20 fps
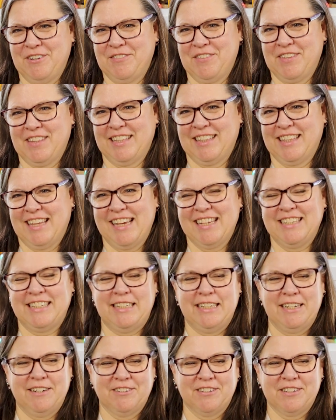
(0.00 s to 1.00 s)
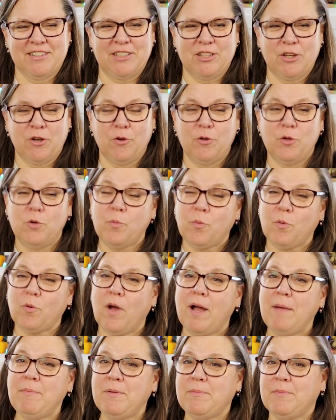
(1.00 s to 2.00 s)
over the last year or so, you
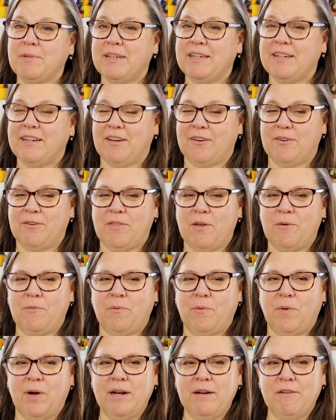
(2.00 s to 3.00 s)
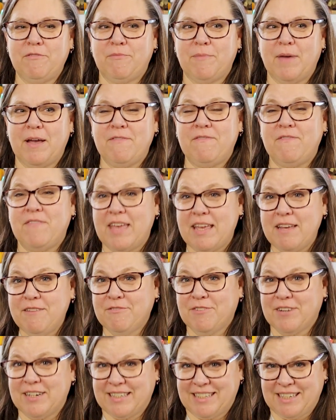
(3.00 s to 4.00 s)
probably know that one of my
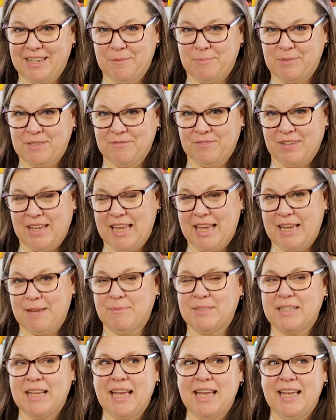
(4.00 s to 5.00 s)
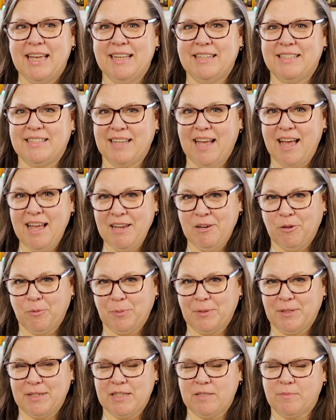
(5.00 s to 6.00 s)
favorite types of games is tile
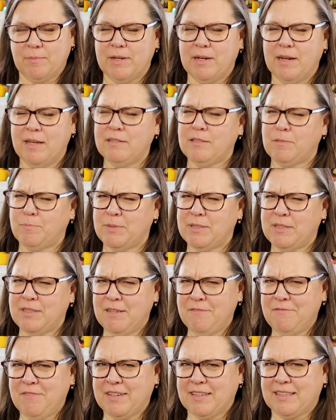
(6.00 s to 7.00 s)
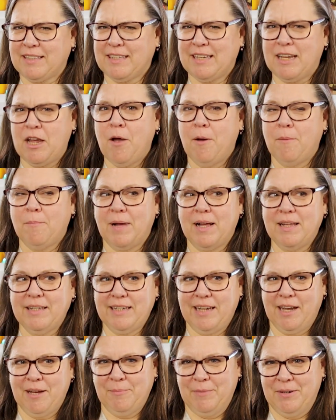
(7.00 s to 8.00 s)
placement, and specifically
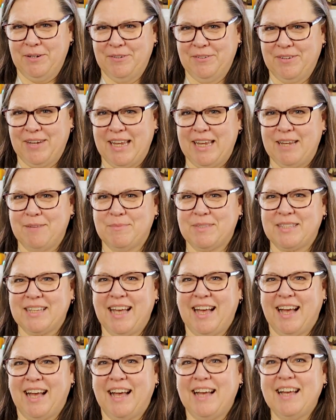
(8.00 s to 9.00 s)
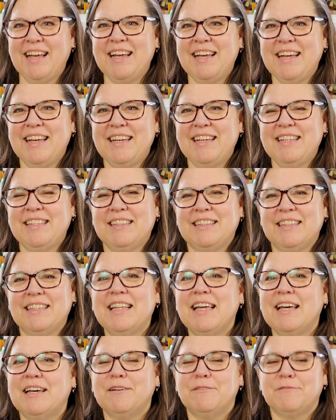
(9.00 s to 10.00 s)
Polyomino games. I
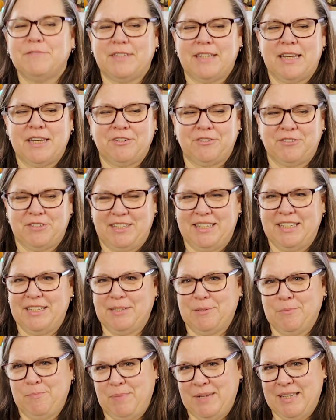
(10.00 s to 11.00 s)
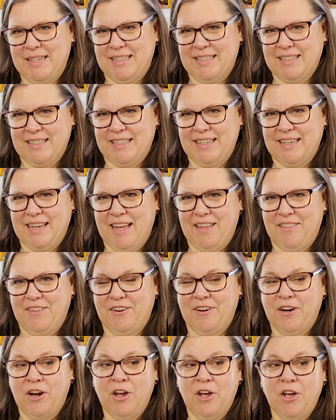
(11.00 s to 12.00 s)
love Tetrising some pieces
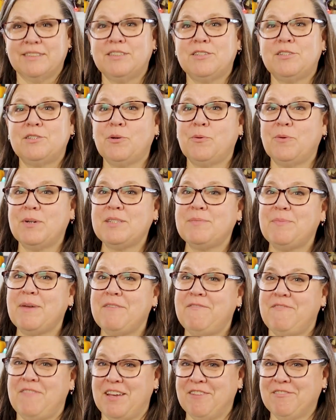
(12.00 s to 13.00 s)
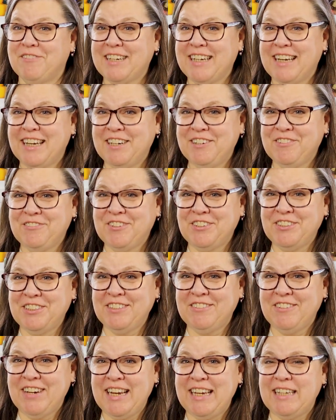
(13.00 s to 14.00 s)
together. So what's my favorite kind of roll
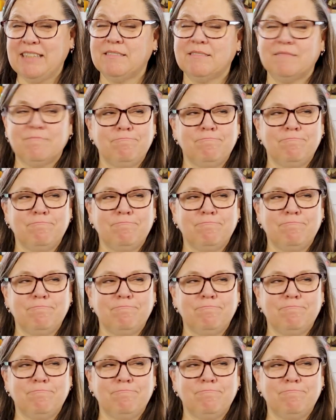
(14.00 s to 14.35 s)
and write?